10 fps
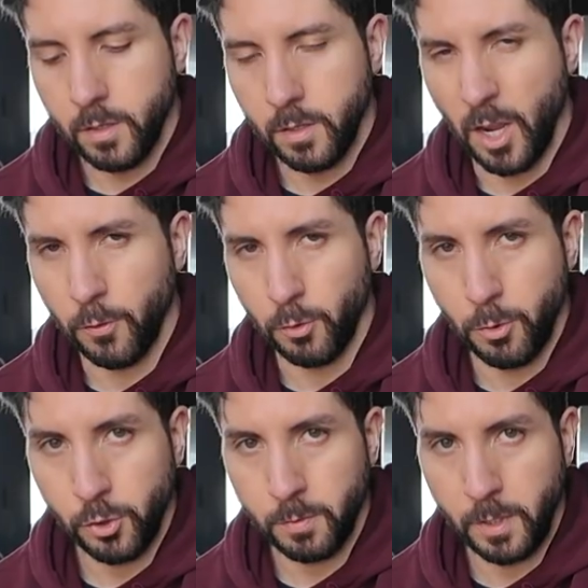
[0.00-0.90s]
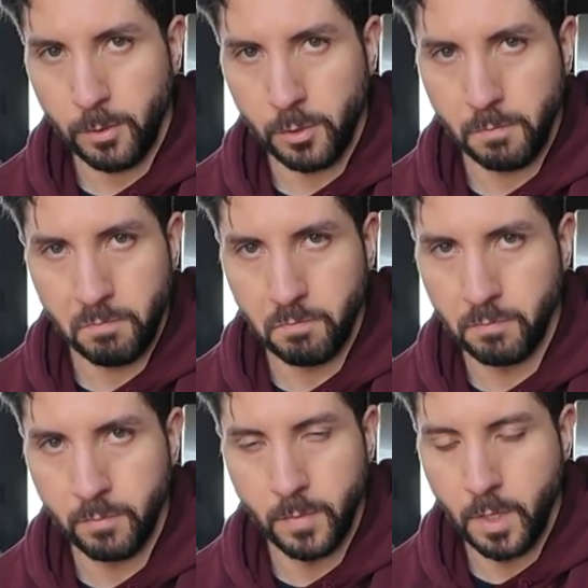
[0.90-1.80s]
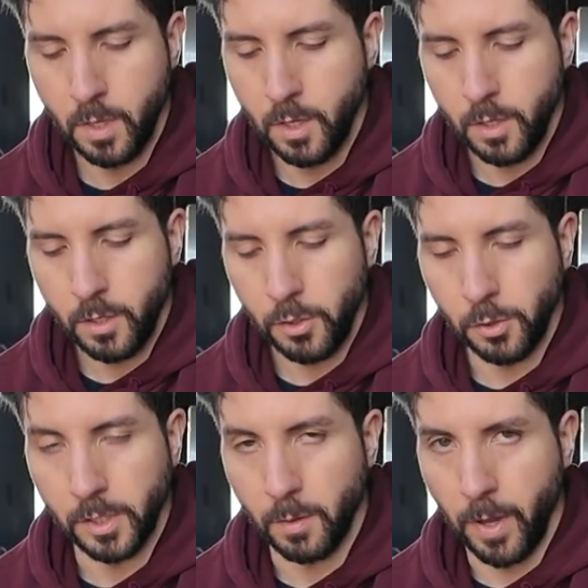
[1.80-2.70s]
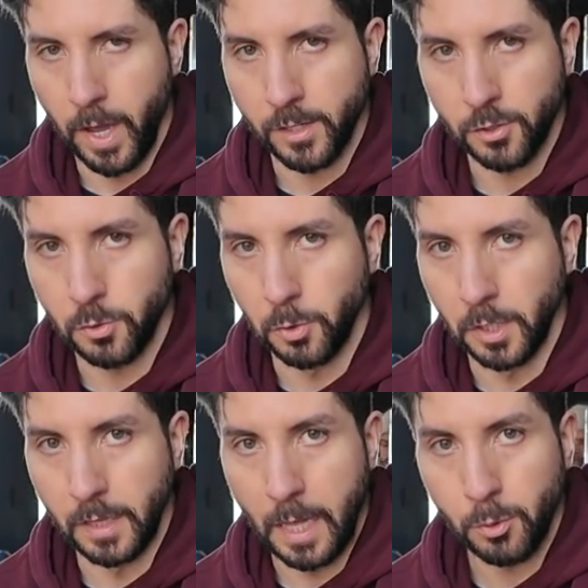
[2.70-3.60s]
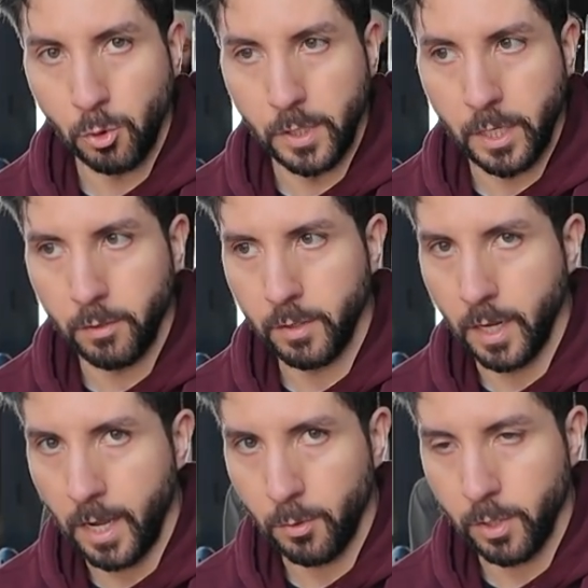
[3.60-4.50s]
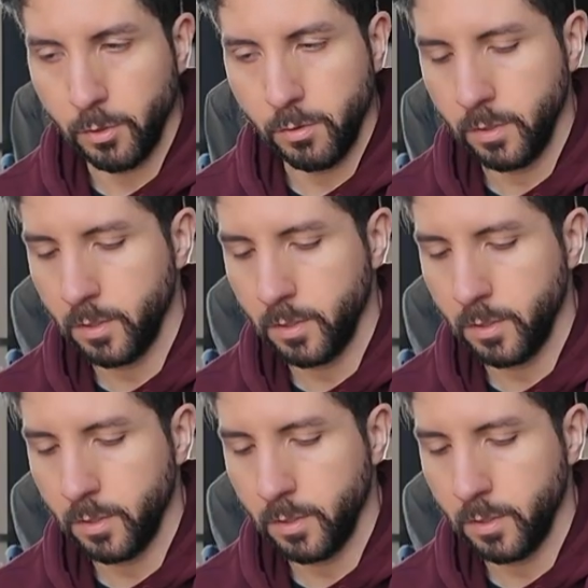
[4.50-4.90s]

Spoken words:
Now, for most people, you can get by just doing a lat pull down and a high row.